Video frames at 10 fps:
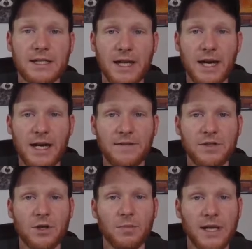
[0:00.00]

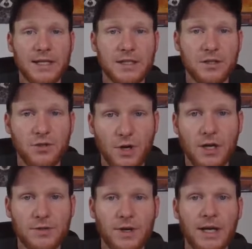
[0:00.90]
knives, no plastic
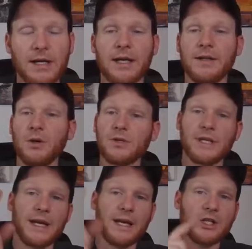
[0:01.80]
straws, right? And those are
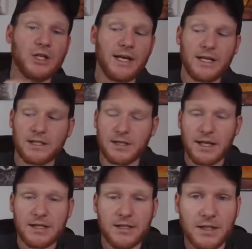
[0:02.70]
the hashtags, and
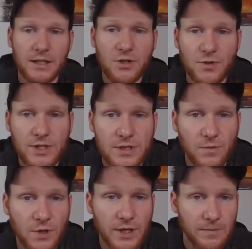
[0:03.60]
that's the interest
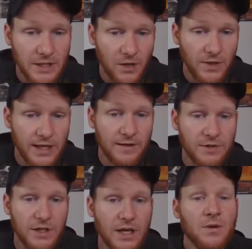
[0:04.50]
we're going to be going
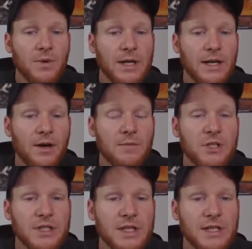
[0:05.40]
after. Right now, I'm
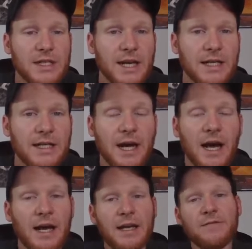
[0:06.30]
just going to sign in.
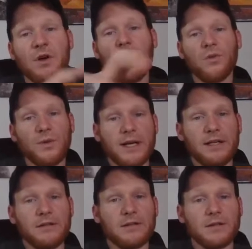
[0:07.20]
I have
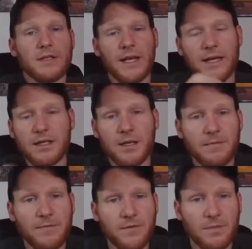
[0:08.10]
already signed
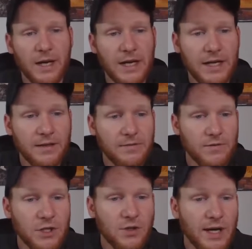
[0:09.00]
up for my
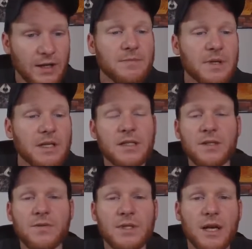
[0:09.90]
free trial because
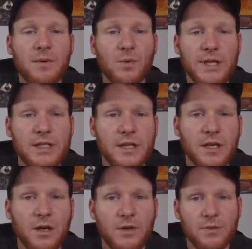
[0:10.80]
this was a couple weeks
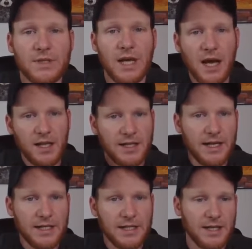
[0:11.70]
ago and it was the
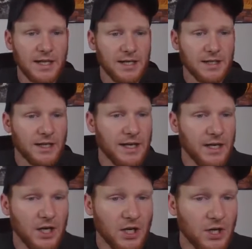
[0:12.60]
holidays. I kind of let
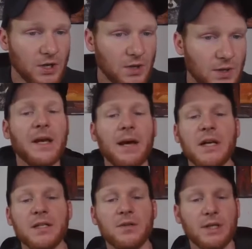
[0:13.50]
it go. I'm
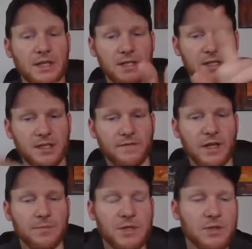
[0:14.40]
not doing this as a
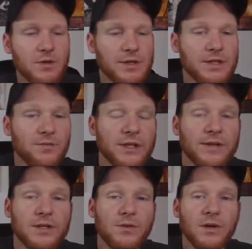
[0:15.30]
developer store. This is a real
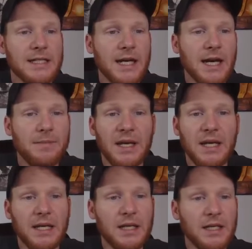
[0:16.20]
store. I
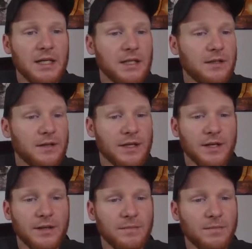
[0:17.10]
paid
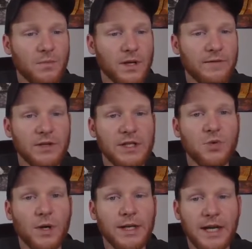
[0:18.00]
the whatever it is,
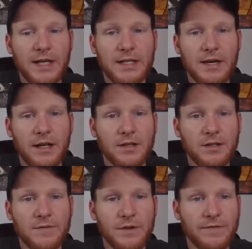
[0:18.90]

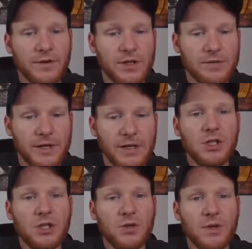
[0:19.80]
$29 for the first month
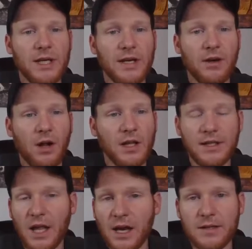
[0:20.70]
to get it all
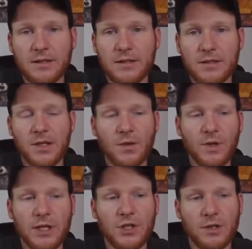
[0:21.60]
unlocked, so that we
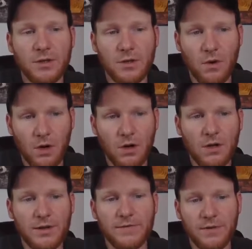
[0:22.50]
can show you
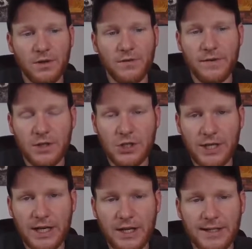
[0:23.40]
all the full
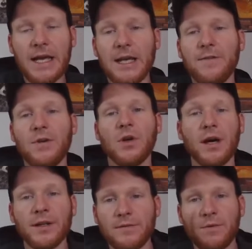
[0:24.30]
functionality. If you're
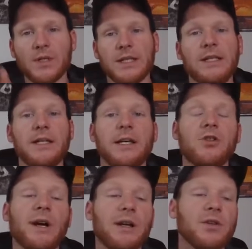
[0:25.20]
on the 14-day
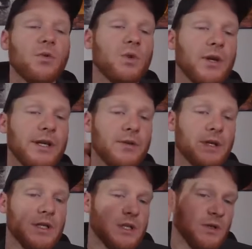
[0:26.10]
trial, don't worry, you
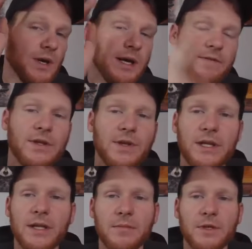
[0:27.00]
can do
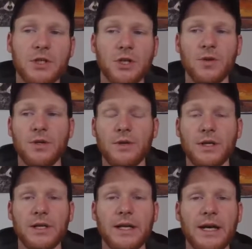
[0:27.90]
everything that I'm going to show you
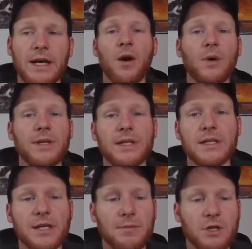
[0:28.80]
here today, with the
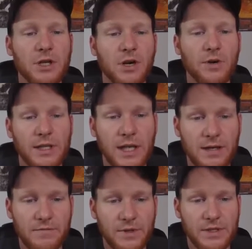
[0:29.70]
exception of going
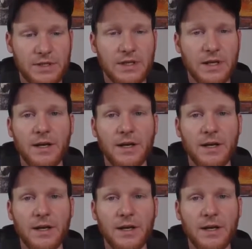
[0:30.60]
live with it.